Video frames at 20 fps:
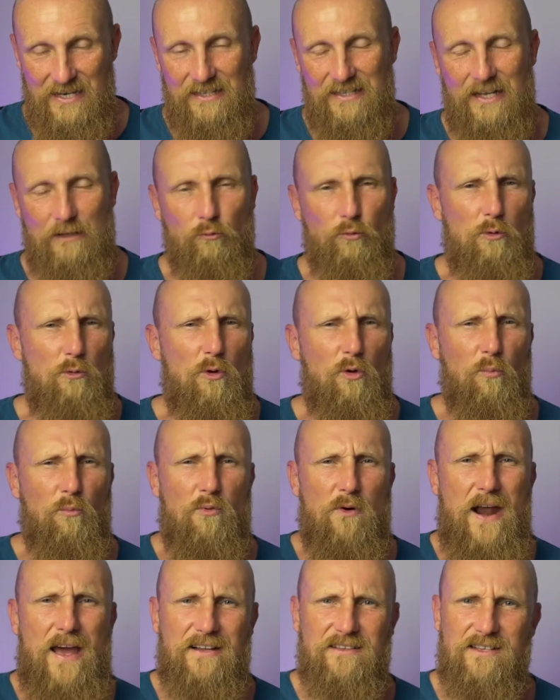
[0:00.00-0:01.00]
that we will
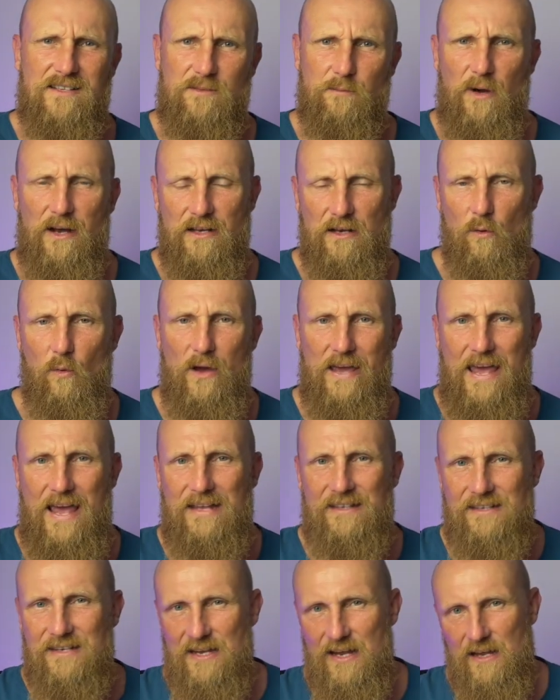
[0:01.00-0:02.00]
practice, by the way,
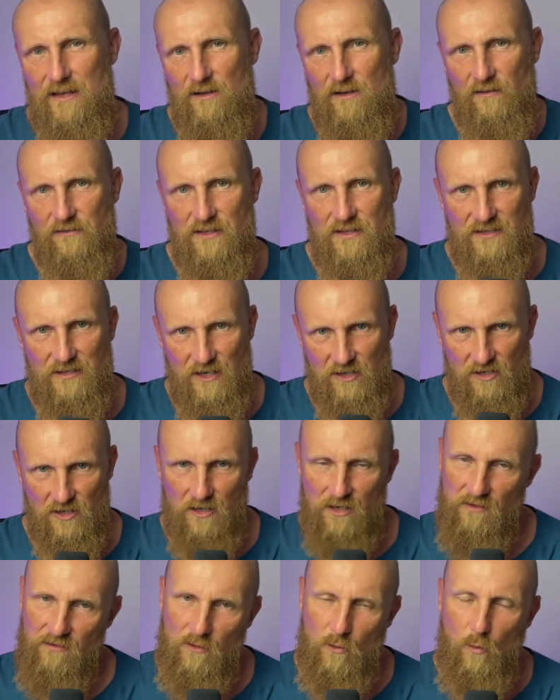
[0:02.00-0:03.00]
at the end of the session.
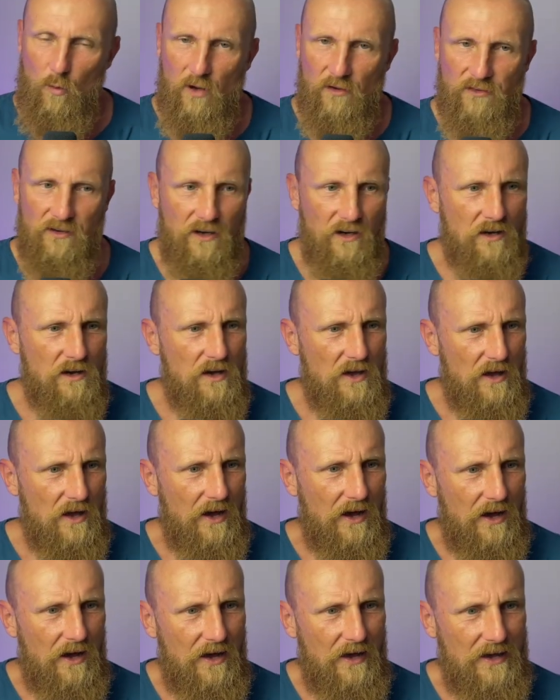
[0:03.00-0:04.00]
If you wonder,
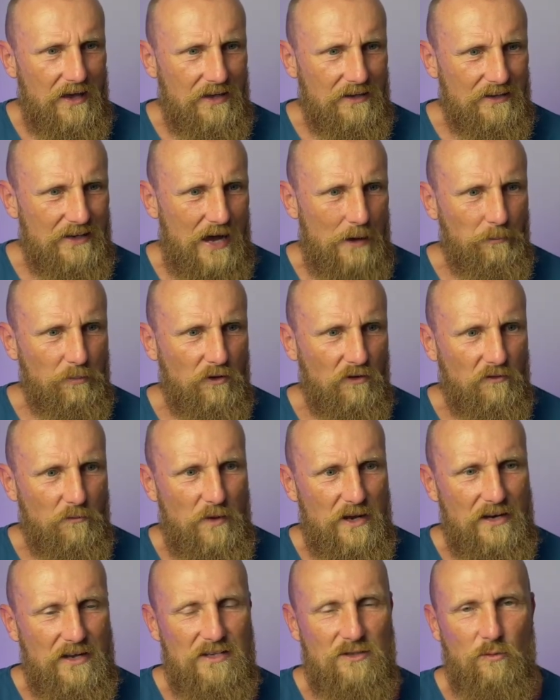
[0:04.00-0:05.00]
in a couple of
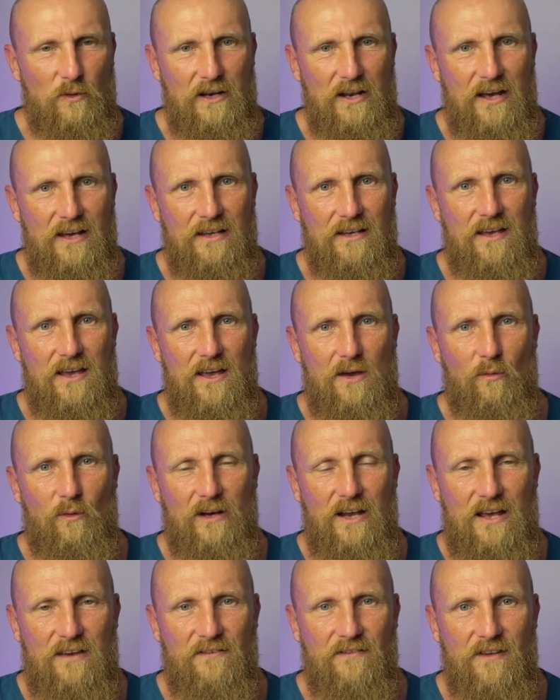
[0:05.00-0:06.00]
minutes when
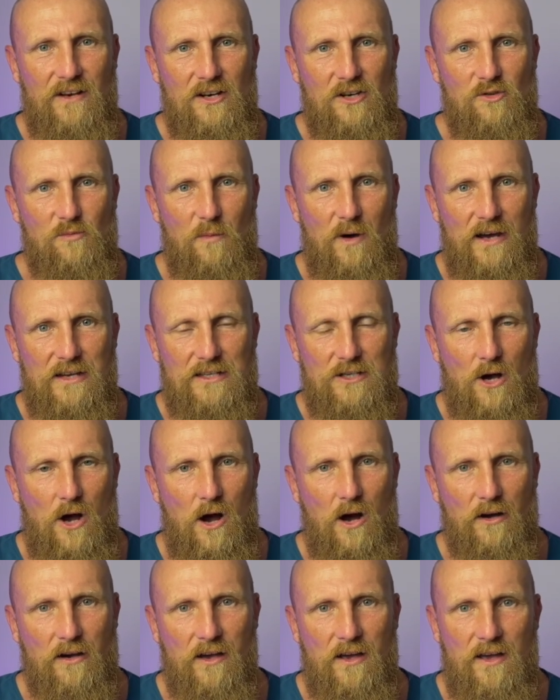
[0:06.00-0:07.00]
I finish my
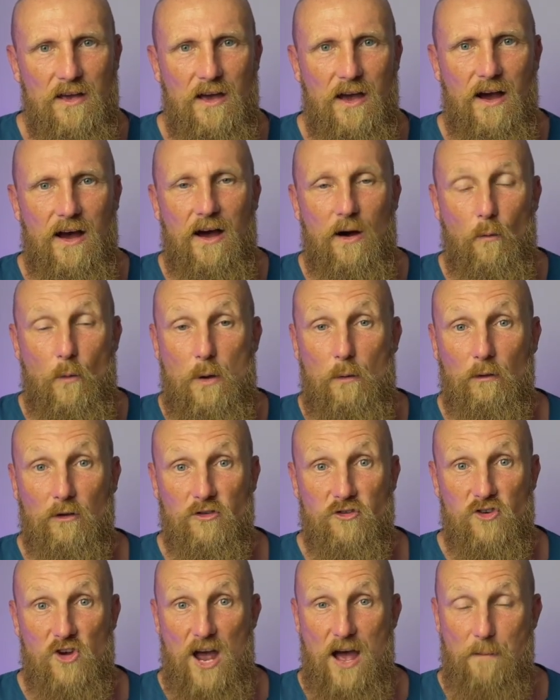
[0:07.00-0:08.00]
talk, we will
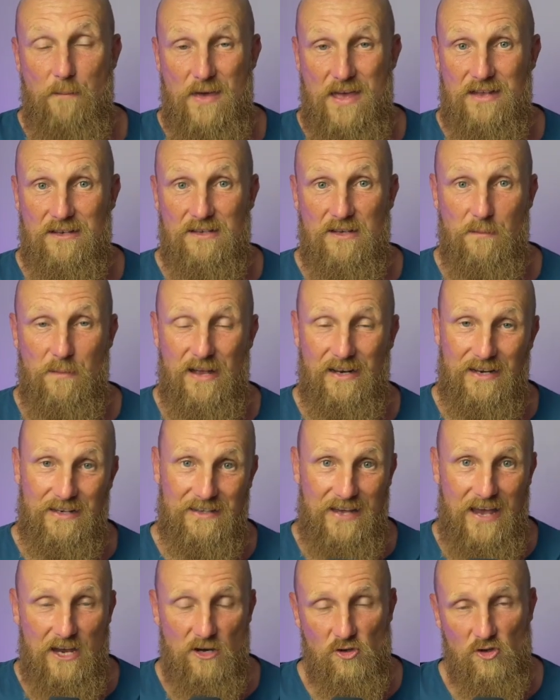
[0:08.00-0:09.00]
jump into
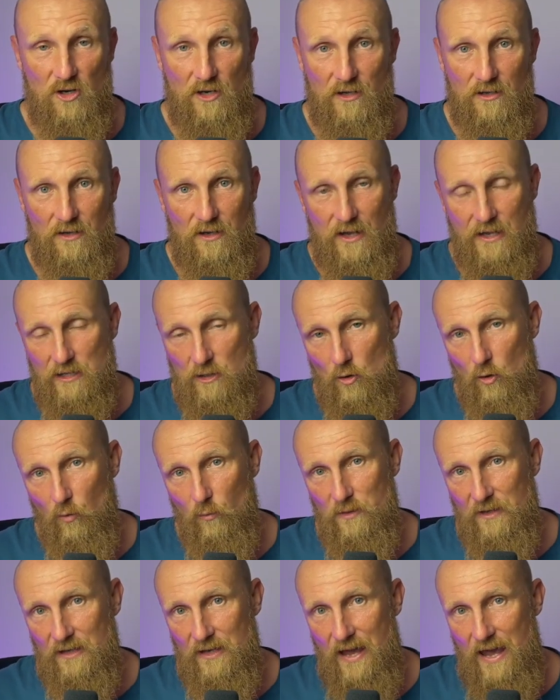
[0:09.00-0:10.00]
meditation, and you'll
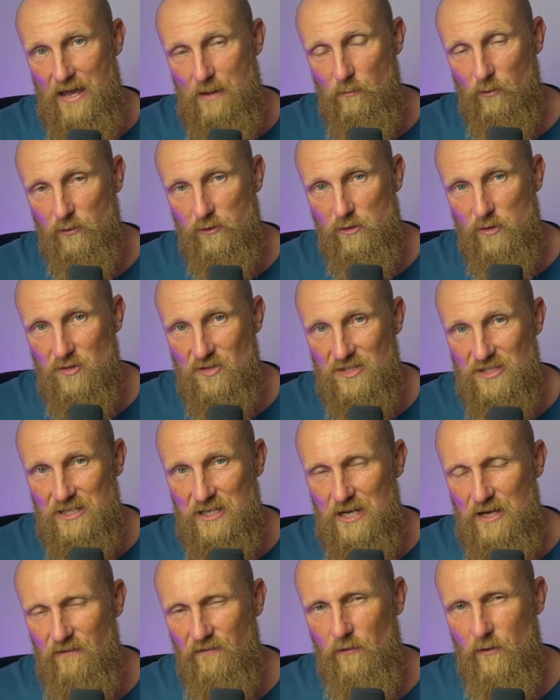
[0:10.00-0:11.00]
be able to
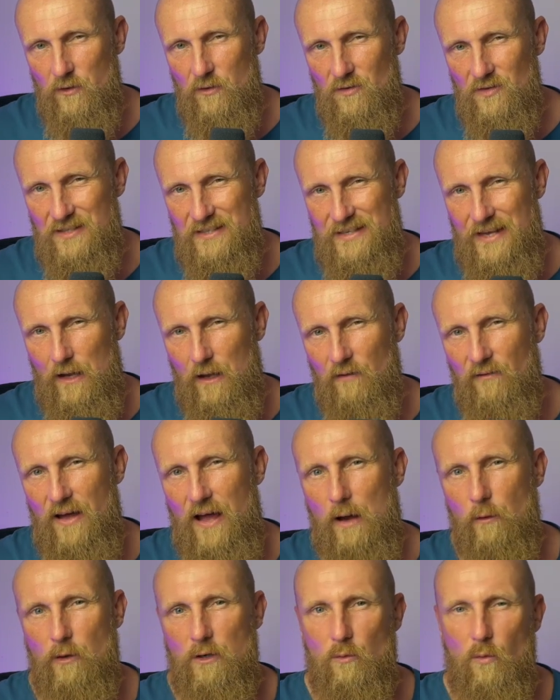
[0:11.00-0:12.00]
see for yourself
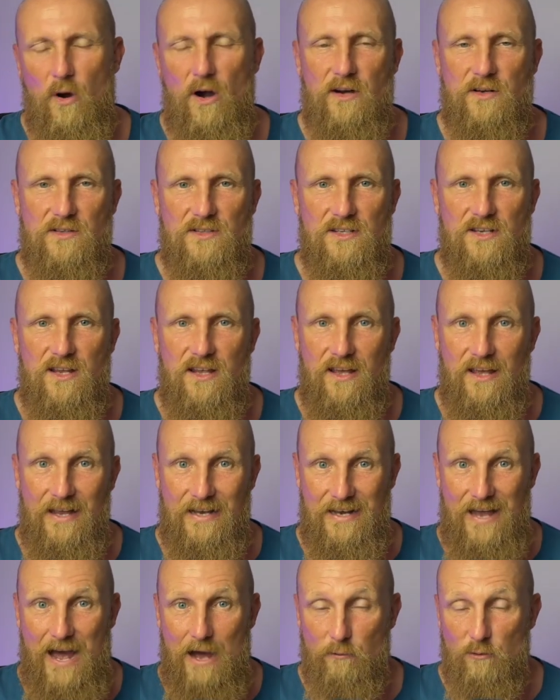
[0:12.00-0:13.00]
how it works and
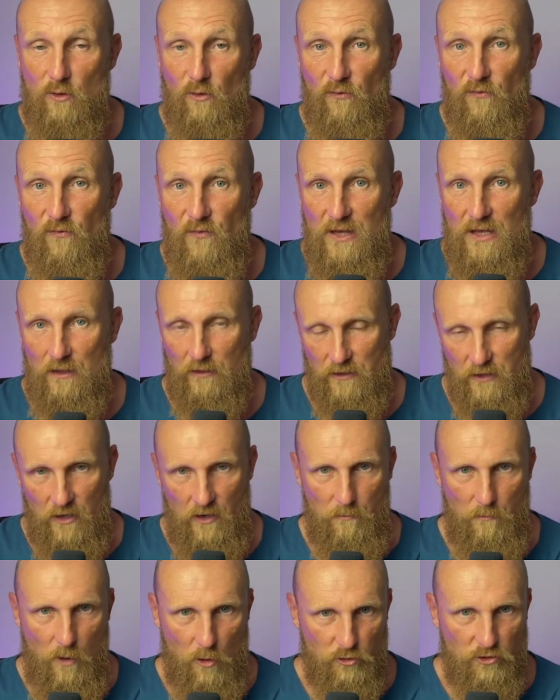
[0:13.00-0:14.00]
how you feel. Your
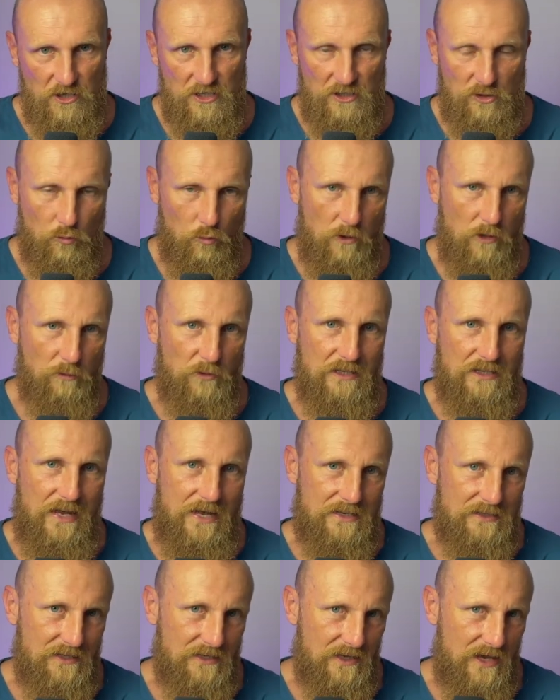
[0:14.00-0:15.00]
emotions will be the
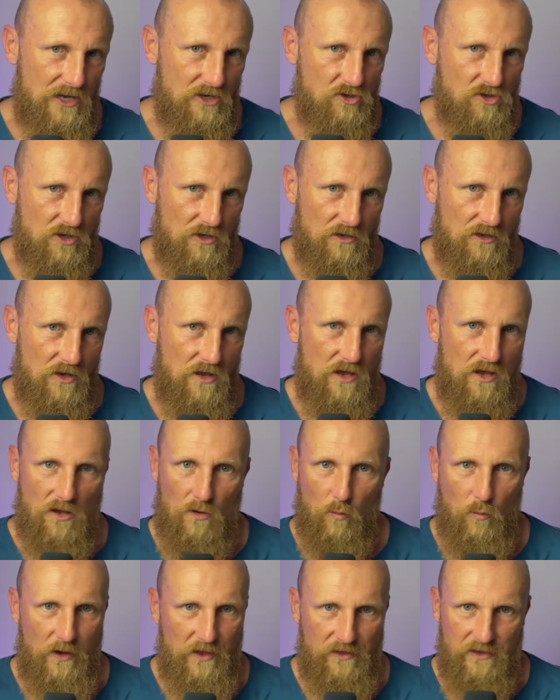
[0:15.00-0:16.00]
indication
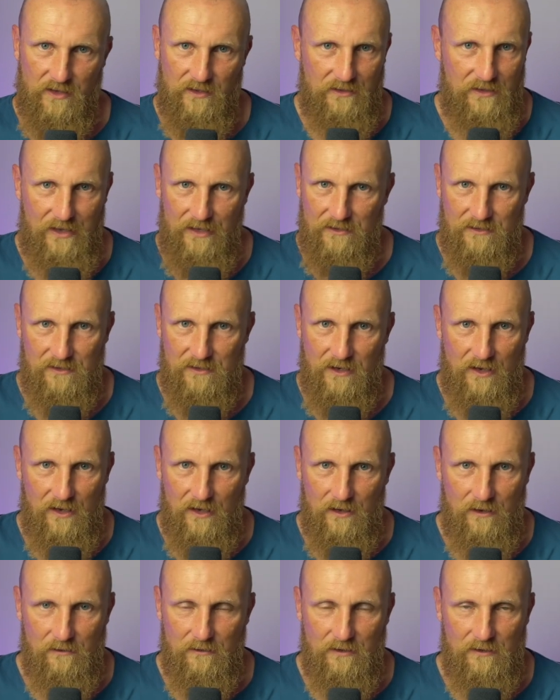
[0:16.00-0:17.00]
whether that
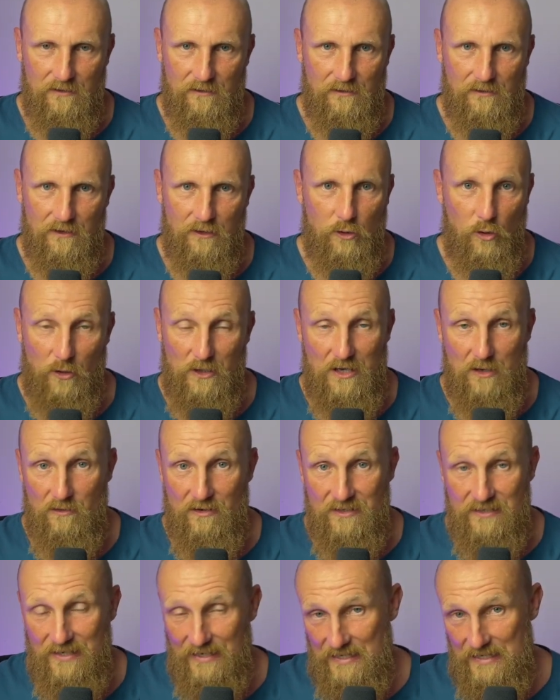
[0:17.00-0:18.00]

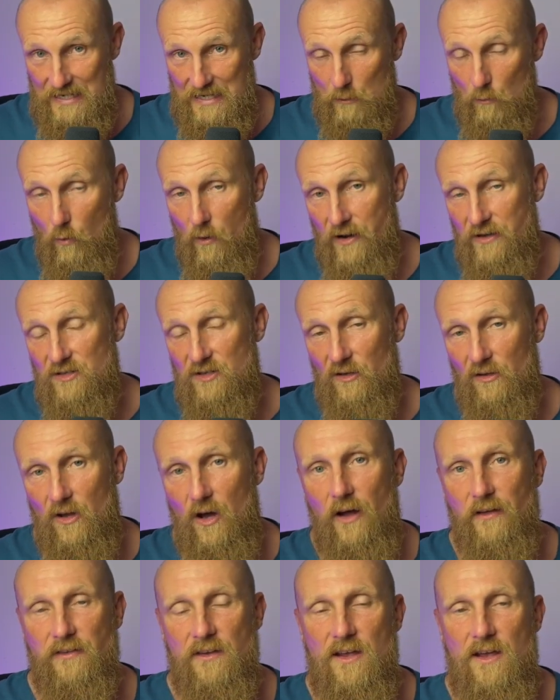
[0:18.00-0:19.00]
coherent technique works or
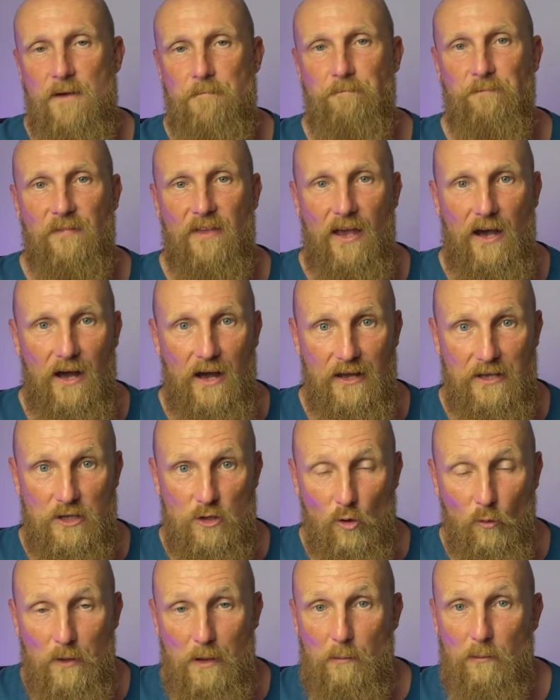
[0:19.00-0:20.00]
not.
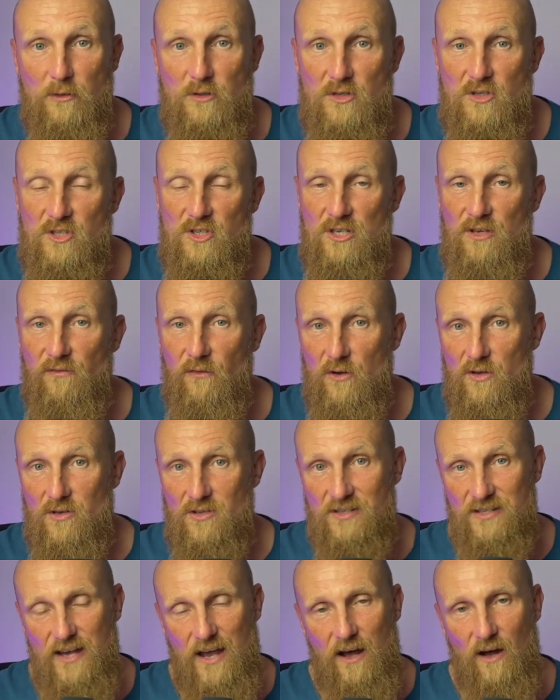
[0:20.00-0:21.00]
You'll be able to see for
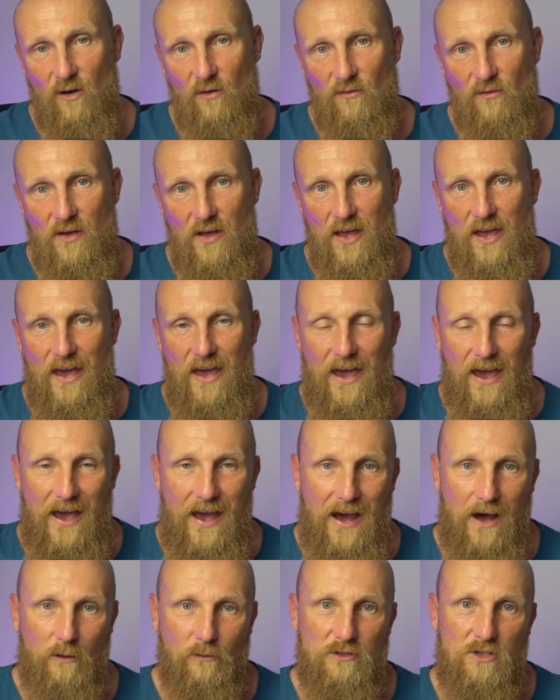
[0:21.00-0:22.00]
yourself
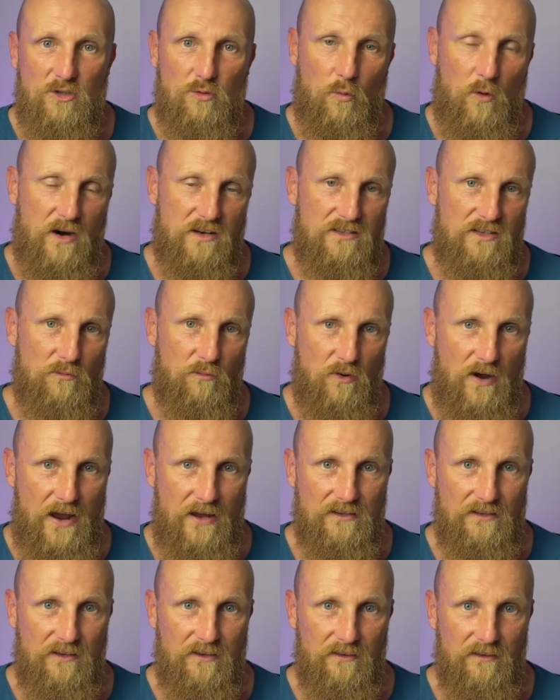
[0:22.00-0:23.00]
how this works in
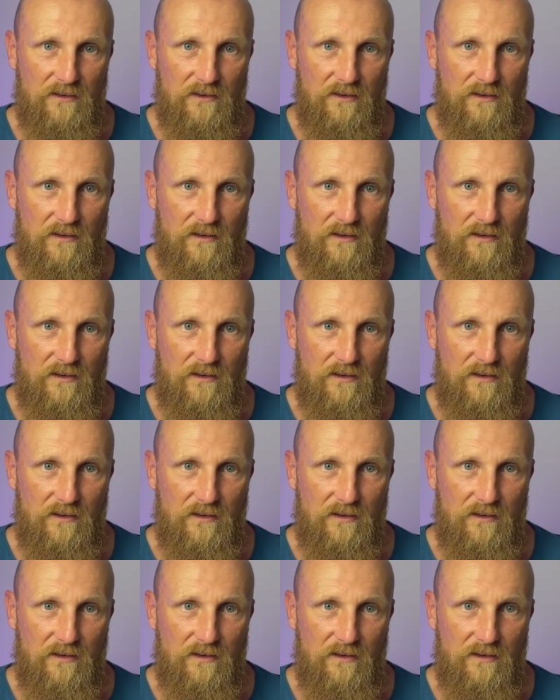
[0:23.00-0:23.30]
practice.